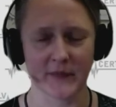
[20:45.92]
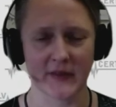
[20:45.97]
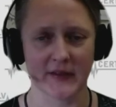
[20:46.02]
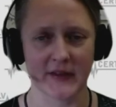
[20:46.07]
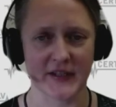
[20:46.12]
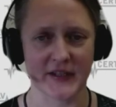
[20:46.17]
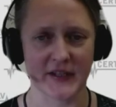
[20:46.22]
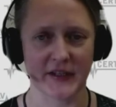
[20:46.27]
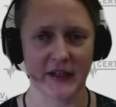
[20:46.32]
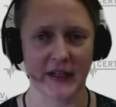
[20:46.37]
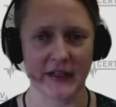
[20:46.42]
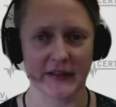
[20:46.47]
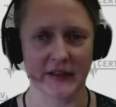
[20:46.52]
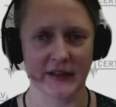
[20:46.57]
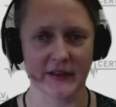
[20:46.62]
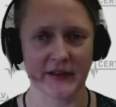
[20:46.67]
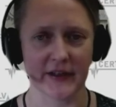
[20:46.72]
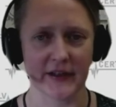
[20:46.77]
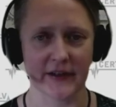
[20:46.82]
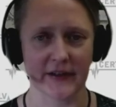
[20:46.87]

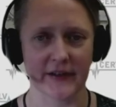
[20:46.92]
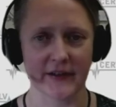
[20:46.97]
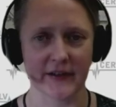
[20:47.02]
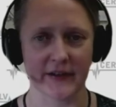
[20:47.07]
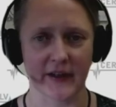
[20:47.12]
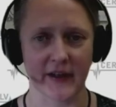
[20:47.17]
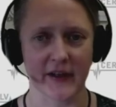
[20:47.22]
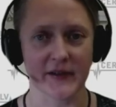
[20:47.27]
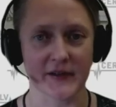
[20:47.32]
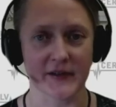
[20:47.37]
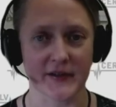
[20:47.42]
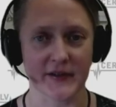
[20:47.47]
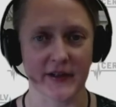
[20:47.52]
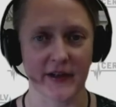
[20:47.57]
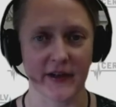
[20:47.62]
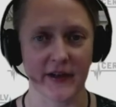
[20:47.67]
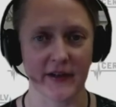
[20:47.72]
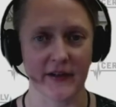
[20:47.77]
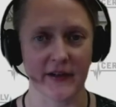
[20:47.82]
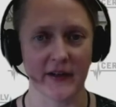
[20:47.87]
designated
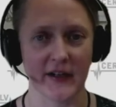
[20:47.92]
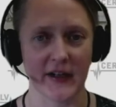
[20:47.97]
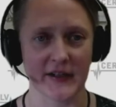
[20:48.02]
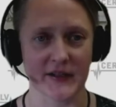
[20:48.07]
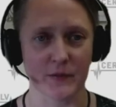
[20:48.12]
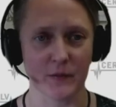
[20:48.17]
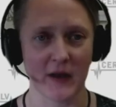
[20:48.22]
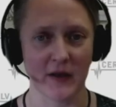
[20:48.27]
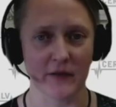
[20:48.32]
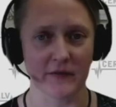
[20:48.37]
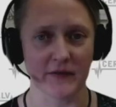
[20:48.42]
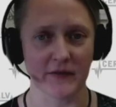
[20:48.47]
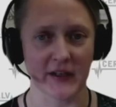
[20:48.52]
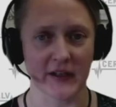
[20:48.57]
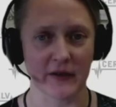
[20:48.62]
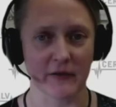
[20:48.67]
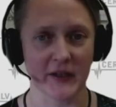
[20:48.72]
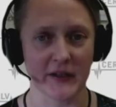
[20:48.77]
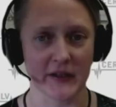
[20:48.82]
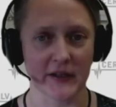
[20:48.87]
healthcare as one of the
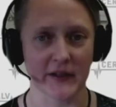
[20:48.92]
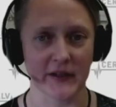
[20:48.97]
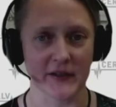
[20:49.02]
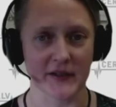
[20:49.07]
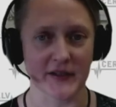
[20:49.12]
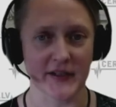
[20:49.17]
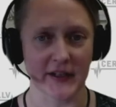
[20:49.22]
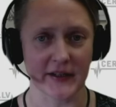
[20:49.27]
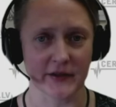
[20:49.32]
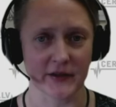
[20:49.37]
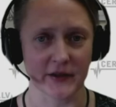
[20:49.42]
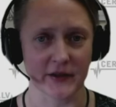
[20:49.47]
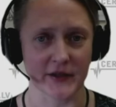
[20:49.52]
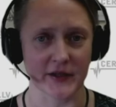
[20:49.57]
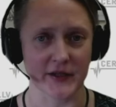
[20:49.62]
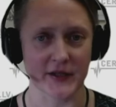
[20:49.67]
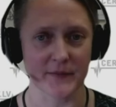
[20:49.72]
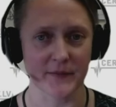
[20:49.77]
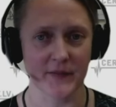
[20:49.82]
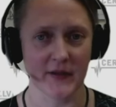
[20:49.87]
critical
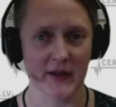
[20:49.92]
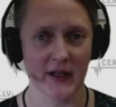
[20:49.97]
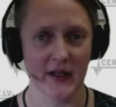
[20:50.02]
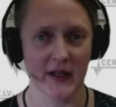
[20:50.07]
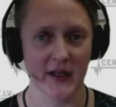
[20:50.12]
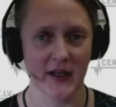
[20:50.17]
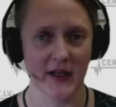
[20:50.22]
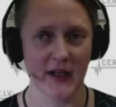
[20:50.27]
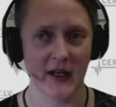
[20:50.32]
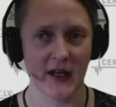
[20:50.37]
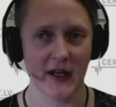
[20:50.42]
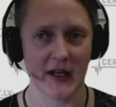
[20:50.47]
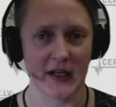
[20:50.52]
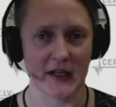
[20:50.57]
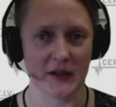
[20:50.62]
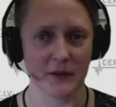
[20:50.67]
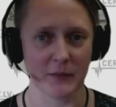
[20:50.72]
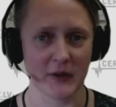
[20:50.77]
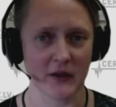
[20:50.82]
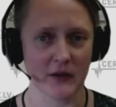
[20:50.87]
sectors.
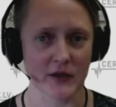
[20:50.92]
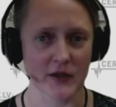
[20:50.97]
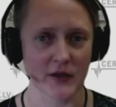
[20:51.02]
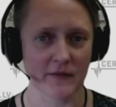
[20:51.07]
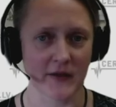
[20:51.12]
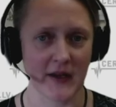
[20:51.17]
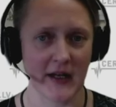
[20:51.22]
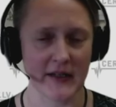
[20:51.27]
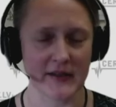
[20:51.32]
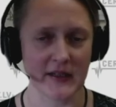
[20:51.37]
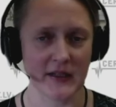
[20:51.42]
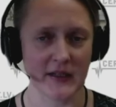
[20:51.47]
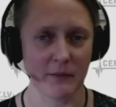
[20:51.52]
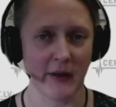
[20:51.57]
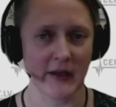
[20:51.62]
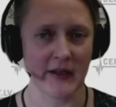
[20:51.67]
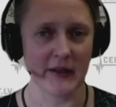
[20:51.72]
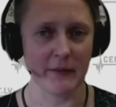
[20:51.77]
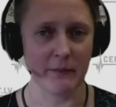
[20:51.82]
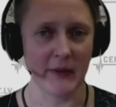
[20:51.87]
And because of that, in
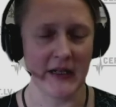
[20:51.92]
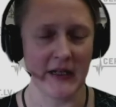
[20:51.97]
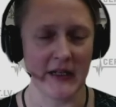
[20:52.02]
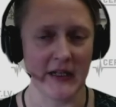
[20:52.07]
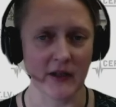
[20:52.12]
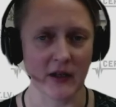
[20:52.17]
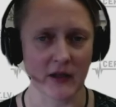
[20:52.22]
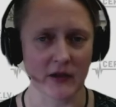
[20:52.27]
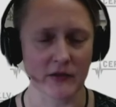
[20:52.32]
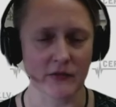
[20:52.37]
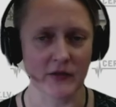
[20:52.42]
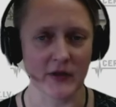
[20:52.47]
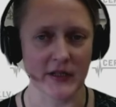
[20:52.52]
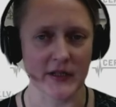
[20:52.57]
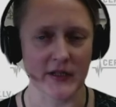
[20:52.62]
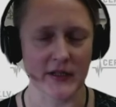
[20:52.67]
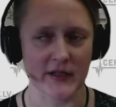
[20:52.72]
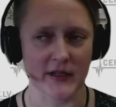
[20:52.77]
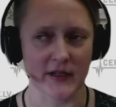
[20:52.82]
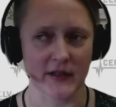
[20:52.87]
many
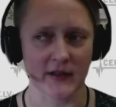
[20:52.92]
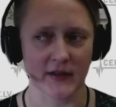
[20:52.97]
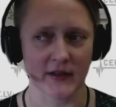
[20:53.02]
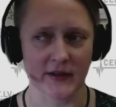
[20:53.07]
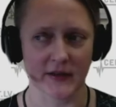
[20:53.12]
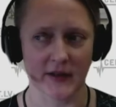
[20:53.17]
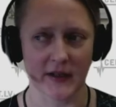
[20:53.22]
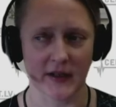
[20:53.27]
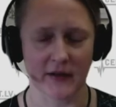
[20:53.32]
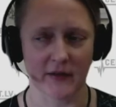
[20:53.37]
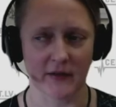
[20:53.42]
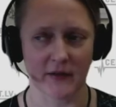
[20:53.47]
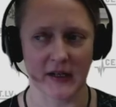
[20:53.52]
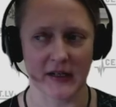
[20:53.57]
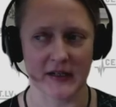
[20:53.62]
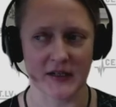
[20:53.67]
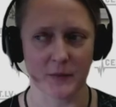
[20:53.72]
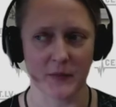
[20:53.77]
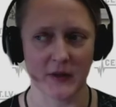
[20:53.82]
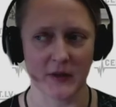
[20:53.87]
countries, there
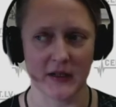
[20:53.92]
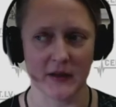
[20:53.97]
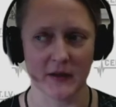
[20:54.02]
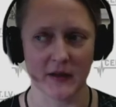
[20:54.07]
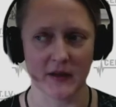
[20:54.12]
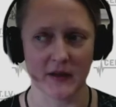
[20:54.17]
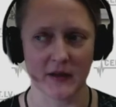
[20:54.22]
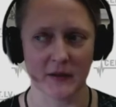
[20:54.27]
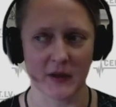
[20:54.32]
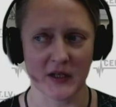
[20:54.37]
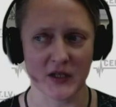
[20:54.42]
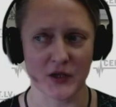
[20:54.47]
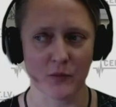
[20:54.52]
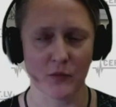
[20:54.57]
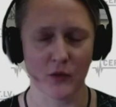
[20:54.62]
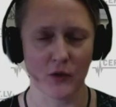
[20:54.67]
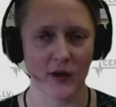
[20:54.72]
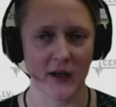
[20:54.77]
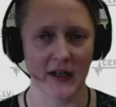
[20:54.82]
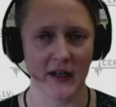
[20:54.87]
has been much
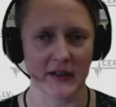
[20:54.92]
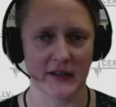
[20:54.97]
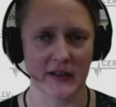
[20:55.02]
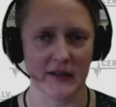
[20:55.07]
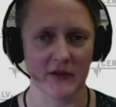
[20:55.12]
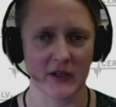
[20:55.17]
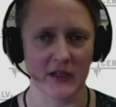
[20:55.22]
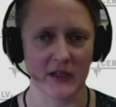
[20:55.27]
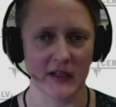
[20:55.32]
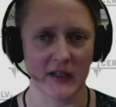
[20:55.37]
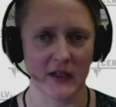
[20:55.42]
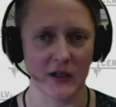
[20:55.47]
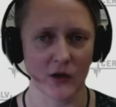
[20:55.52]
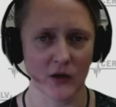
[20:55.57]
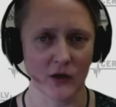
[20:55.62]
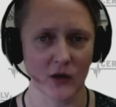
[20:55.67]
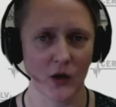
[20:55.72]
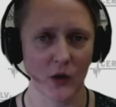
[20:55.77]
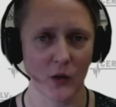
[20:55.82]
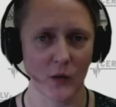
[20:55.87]
more activity
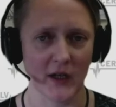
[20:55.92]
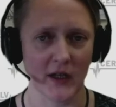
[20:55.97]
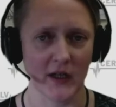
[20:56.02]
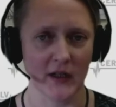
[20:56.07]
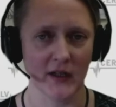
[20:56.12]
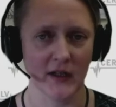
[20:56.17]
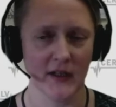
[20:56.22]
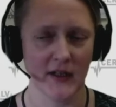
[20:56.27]
ongoing